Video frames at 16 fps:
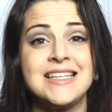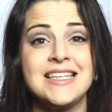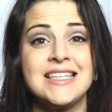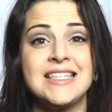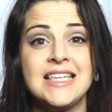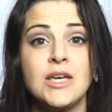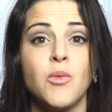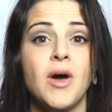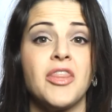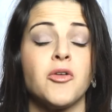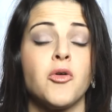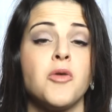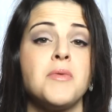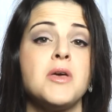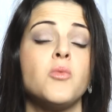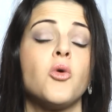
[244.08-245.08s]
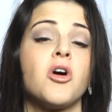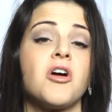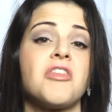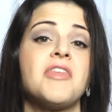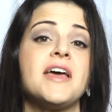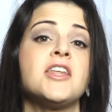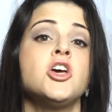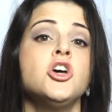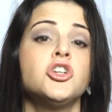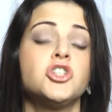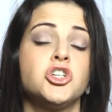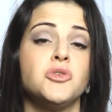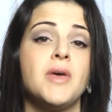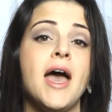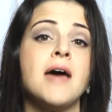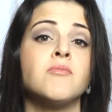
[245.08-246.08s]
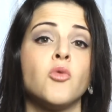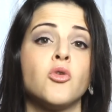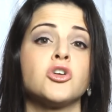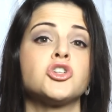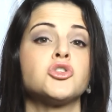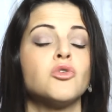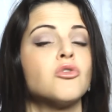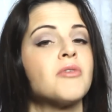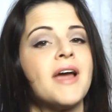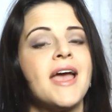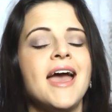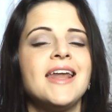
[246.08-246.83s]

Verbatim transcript: to see whether it would be worth it to get more jewelry.